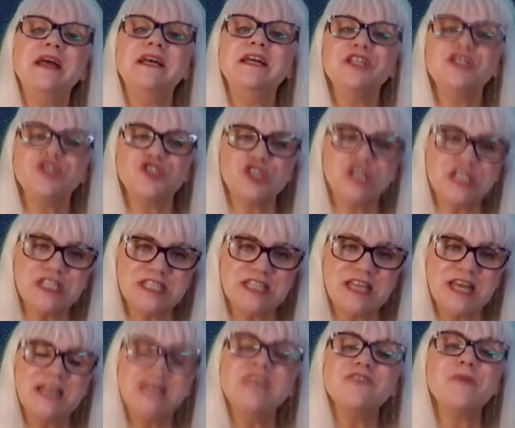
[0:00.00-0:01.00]
Just
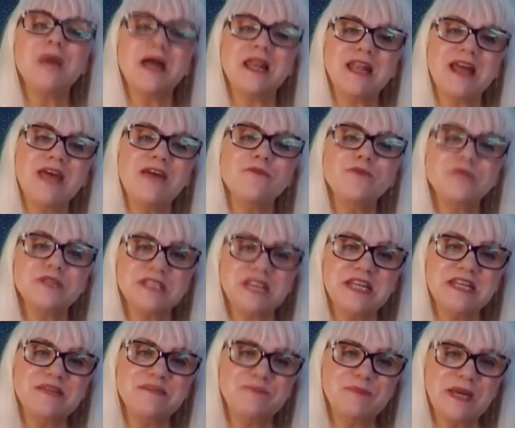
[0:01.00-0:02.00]
say, if my life was
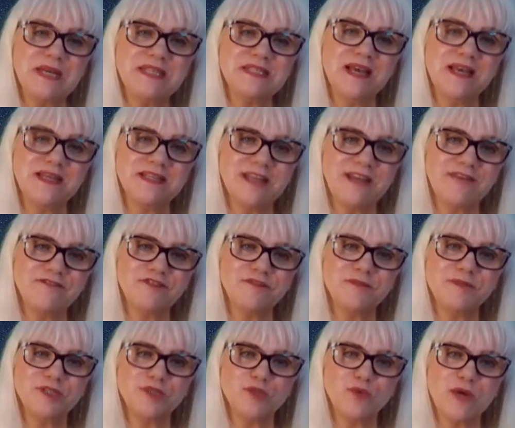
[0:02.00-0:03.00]
any better, I'd have to
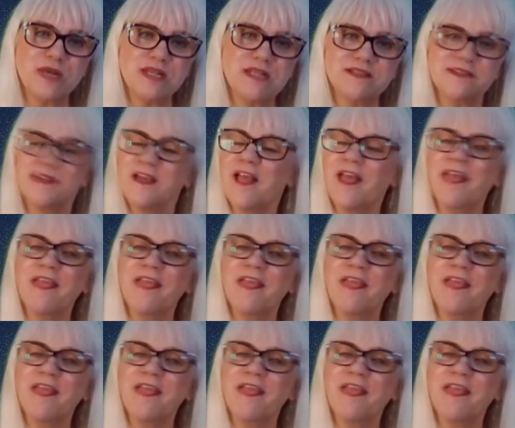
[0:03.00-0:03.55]
be twins.